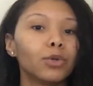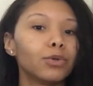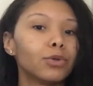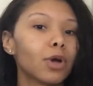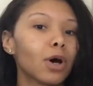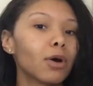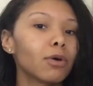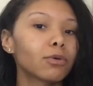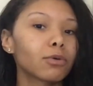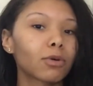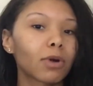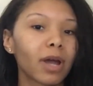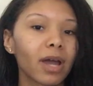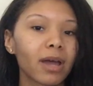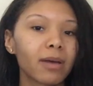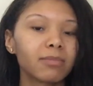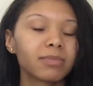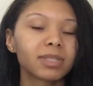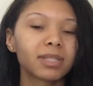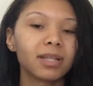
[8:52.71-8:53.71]
No
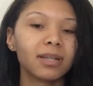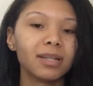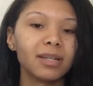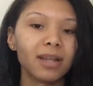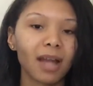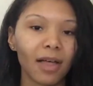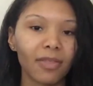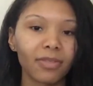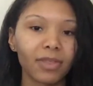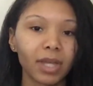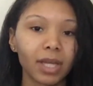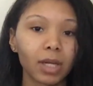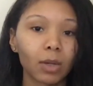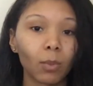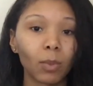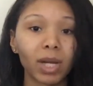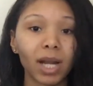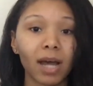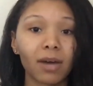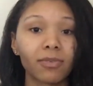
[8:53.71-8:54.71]
cramps, nothing.
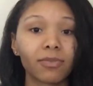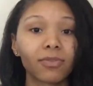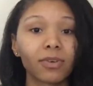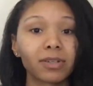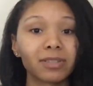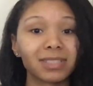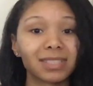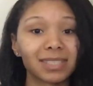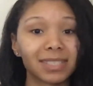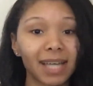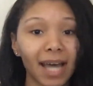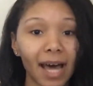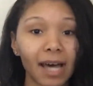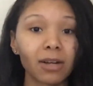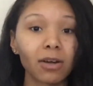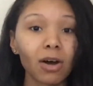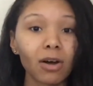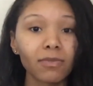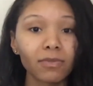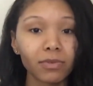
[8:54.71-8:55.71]
When I first
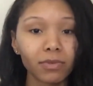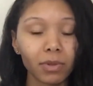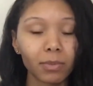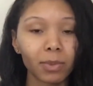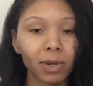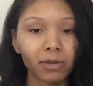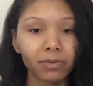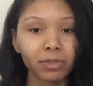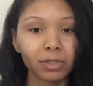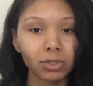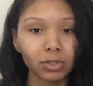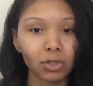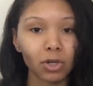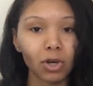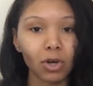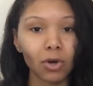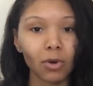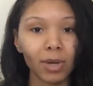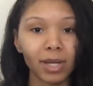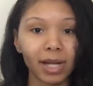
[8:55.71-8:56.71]
got off of the birth
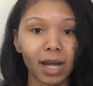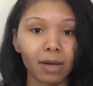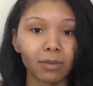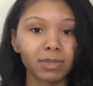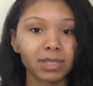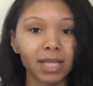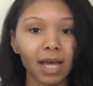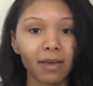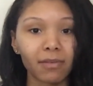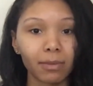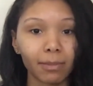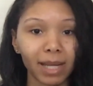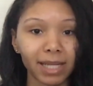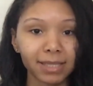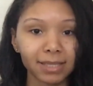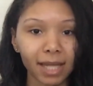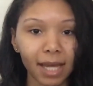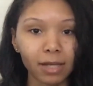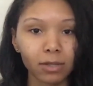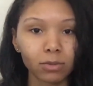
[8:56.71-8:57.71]
control and I was having my
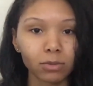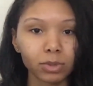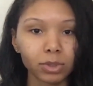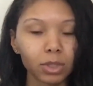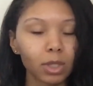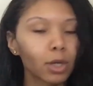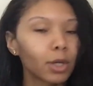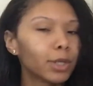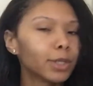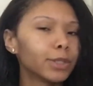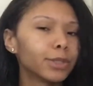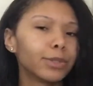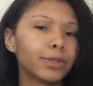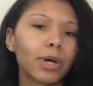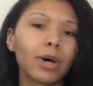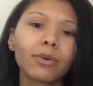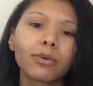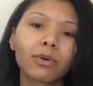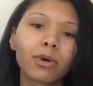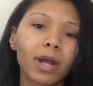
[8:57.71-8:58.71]
cycles,
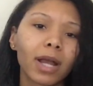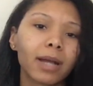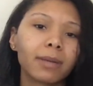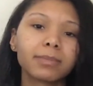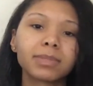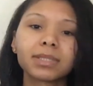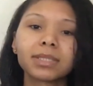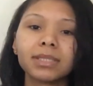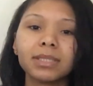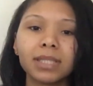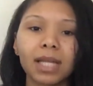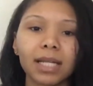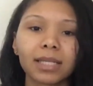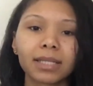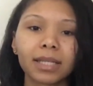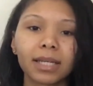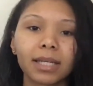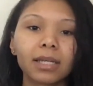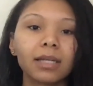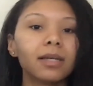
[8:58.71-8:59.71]
no cramps,
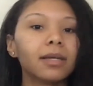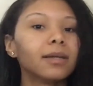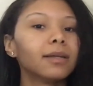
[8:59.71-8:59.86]
nothing.